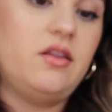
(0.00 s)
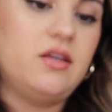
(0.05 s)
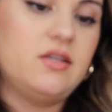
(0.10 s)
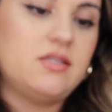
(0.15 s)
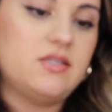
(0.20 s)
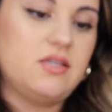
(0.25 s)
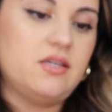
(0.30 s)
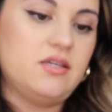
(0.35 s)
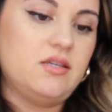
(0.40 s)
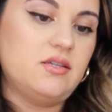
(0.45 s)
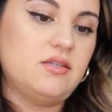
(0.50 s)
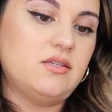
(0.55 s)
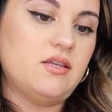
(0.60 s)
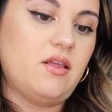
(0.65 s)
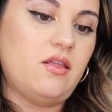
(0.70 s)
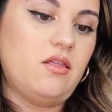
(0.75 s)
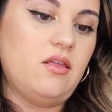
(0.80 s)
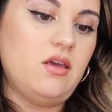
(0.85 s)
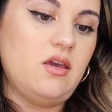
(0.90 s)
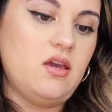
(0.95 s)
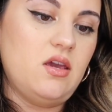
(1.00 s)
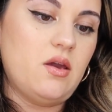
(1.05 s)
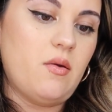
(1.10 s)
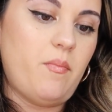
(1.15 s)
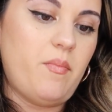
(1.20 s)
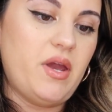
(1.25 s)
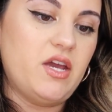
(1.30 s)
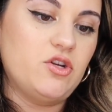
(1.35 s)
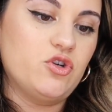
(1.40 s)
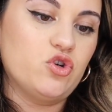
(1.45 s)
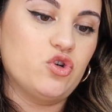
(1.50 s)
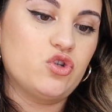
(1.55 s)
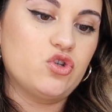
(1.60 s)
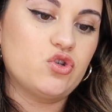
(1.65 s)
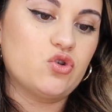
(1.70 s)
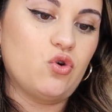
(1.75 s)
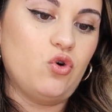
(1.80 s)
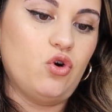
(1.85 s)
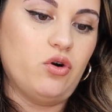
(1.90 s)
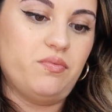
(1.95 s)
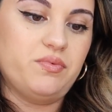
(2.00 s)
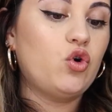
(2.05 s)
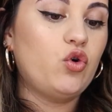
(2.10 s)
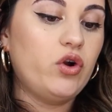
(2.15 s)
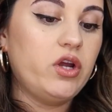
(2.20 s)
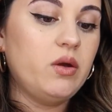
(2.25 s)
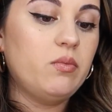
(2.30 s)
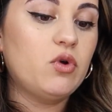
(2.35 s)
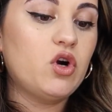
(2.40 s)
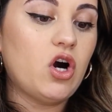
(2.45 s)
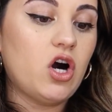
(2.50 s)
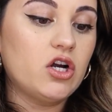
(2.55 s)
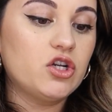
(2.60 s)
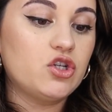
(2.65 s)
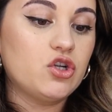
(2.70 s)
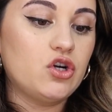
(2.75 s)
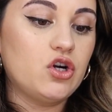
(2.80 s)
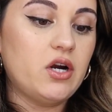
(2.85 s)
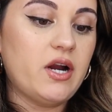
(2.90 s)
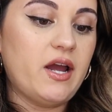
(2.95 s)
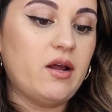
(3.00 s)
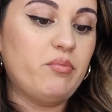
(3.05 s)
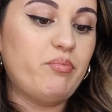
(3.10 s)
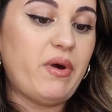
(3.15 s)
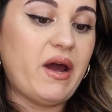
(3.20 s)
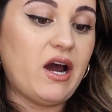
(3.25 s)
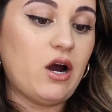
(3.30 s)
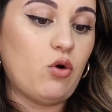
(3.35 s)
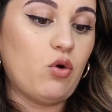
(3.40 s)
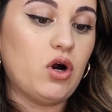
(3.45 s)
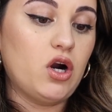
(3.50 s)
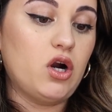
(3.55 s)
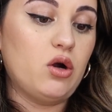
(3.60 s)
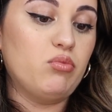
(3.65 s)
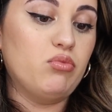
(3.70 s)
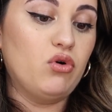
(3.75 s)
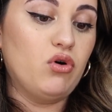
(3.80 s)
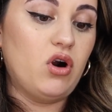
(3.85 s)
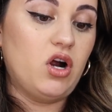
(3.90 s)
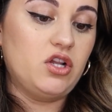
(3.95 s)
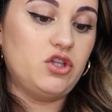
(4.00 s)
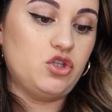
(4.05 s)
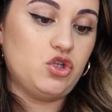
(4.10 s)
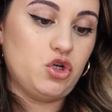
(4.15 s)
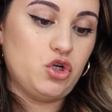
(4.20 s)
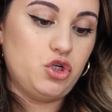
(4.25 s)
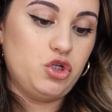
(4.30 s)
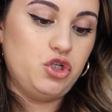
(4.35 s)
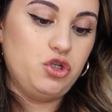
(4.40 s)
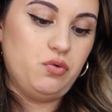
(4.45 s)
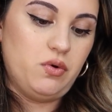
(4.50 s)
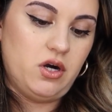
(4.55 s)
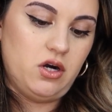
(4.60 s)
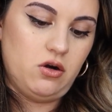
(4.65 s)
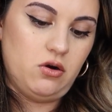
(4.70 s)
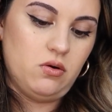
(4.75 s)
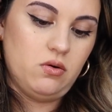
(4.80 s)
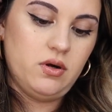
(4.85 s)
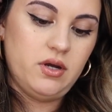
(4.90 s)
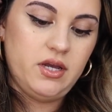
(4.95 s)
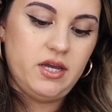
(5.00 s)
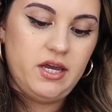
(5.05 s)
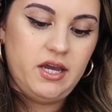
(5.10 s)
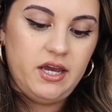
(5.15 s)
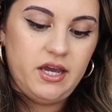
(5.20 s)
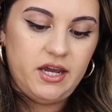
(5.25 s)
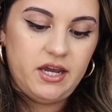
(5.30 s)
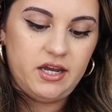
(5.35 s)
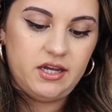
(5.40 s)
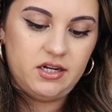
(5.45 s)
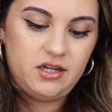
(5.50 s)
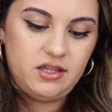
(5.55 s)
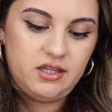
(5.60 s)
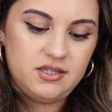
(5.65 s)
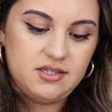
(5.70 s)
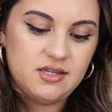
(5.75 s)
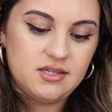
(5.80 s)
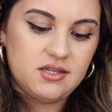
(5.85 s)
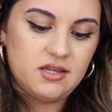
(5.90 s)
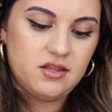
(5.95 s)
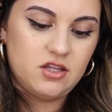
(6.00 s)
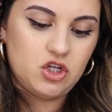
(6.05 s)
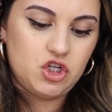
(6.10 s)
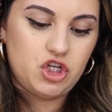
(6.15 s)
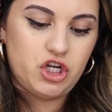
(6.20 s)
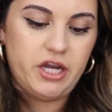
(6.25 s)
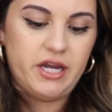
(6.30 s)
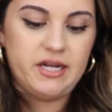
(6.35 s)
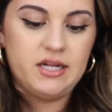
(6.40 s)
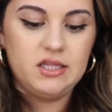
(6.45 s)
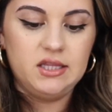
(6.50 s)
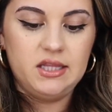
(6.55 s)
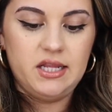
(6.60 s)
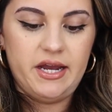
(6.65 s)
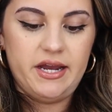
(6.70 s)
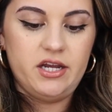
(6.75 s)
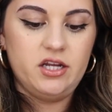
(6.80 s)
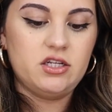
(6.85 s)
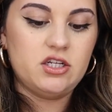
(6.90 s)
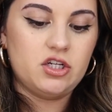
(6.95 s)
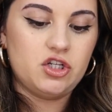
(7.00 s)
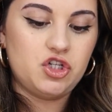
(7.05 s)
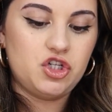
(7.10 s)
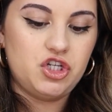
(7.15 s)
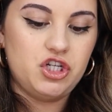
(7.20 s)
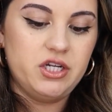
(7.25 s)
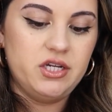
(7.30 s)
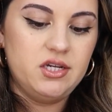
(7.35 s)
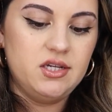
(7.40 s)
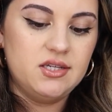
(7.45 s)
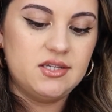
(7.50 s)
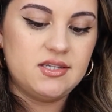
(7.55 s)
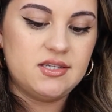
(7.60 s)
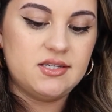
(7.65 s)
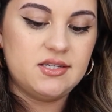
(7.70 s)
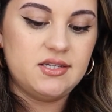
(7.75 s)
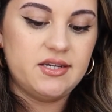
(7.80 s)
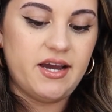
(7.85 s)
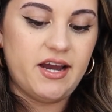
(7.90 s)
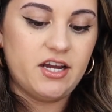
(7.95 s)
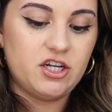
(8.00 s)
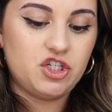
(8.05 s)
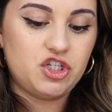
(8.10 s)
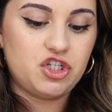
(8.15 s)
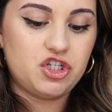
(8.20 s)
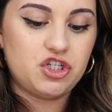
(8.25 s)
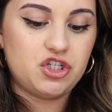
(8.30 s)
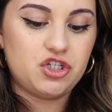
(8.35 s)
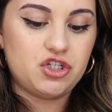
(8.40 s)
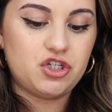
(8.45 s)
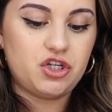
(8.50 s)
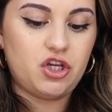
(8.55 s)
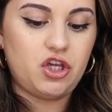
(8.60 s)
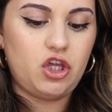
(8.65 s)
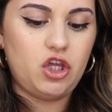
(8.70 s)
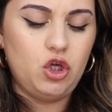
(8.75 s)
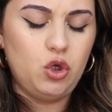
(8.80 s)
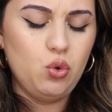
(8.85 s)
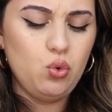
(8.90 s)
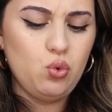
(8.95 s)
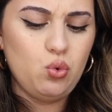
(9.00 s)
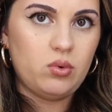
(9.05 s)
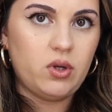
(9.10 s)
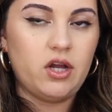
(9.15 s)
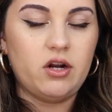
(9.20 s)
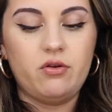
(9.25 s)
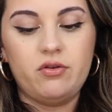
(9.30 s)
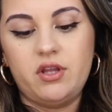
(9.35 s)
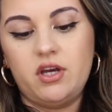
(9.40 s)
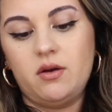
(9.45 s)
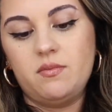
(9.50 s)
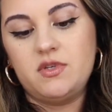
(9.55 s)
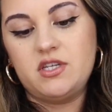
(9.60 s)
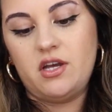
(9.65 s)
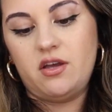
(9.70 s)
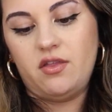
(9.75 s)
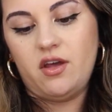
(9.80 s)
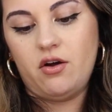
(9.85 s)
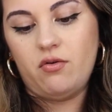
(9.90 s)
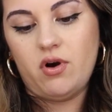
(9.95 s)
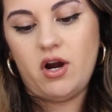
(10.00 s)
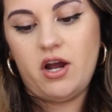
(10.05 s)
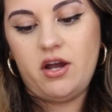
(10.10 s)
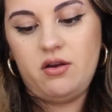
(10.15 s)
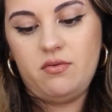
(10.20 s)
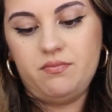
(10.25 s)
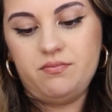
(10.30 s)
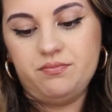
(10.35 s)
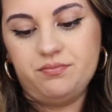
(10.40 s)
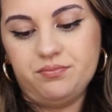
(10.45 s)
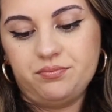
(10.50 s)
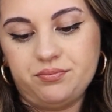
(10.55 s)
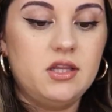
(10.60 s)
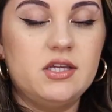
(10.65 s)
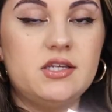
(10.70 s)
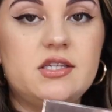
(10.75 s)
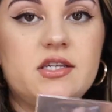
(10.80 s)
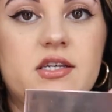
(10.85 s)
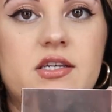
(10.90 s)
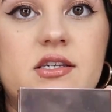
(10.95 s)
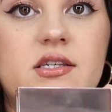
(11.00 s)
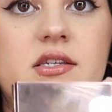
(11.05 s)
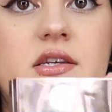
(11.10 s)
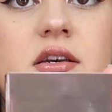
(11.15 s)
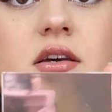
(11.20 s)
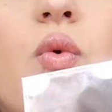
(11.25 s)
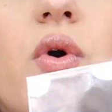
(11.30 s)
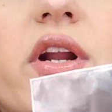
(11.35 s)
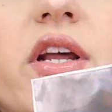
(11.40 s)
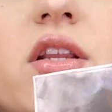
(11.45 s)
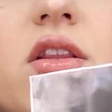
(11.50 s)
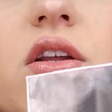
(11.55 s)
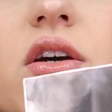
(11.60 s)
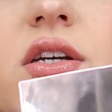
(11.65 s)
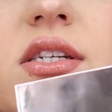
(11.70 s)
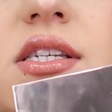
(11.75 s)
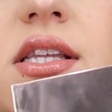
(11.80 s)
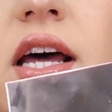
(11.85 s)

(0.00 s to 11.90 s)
this is the Major Sculpt Cream Contour and Power Bronzer Duo. And this is in the shade Light She's Statch Q. I don't think I'm saying that right. This is what it looks